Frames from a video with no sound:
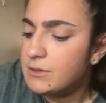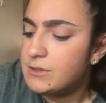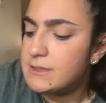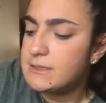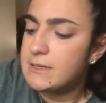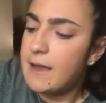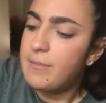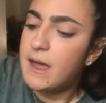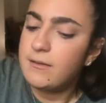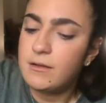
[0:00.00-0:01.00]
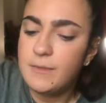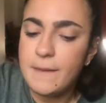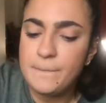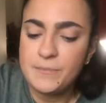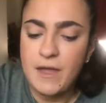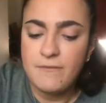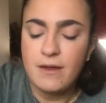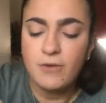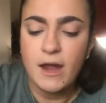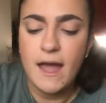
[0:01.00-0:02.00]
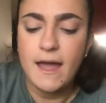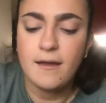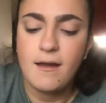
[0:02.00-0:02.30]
Just add that a little bit. I've never had,